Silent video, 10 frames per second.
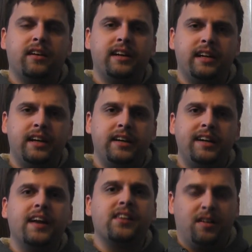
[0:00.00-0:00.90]

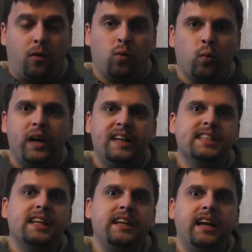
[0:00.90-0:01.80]
She doesn't have a
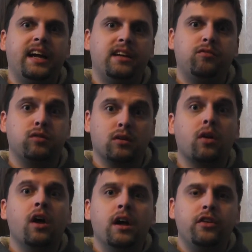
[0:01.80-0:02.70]
reason yet for